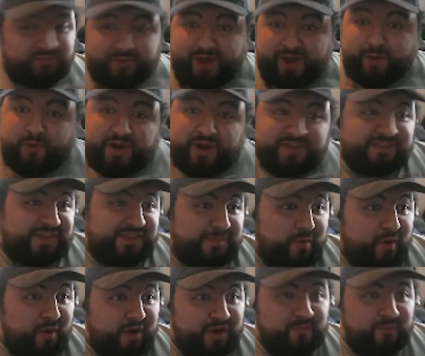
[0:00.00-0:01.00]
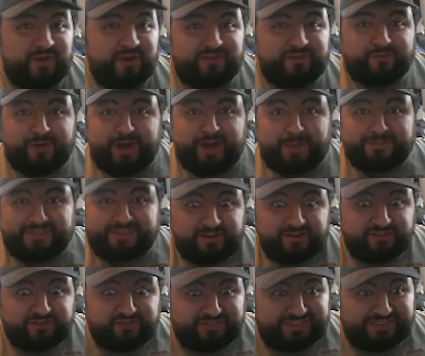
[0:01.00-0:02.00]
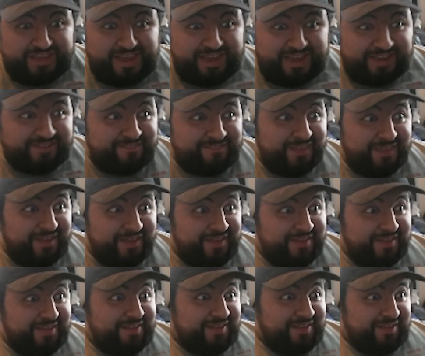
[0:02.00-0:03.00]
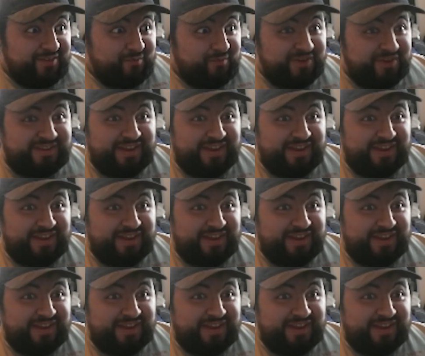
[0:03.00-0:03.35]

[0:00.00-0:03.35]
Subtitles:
one I want to see more and which one I'm scared to see. Which,